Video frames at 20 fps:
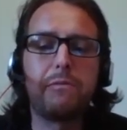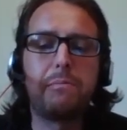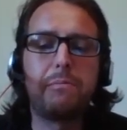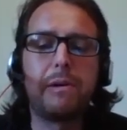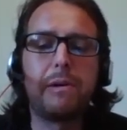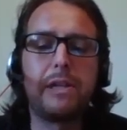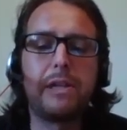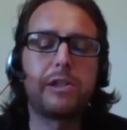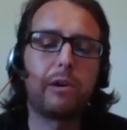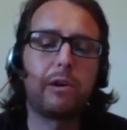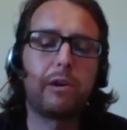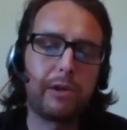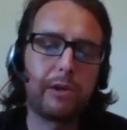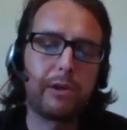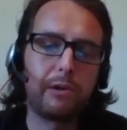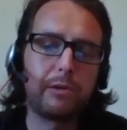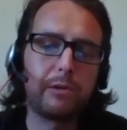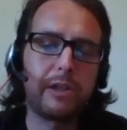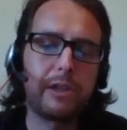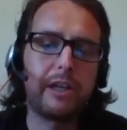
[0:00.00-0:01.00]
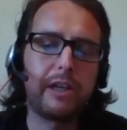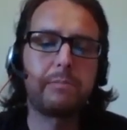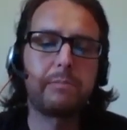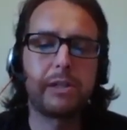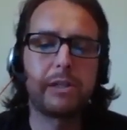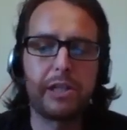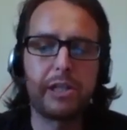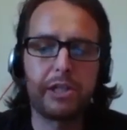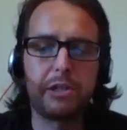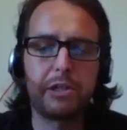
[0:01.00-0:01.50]
of police on notice, my
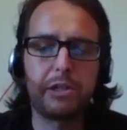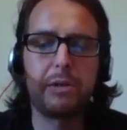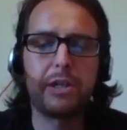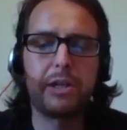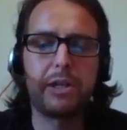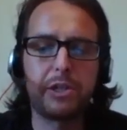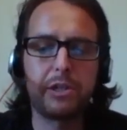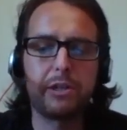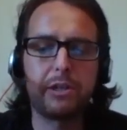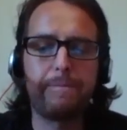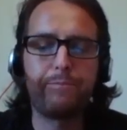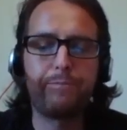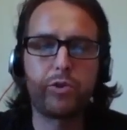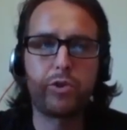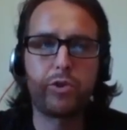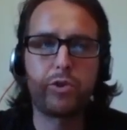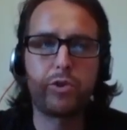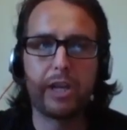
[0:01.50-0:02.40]
situation,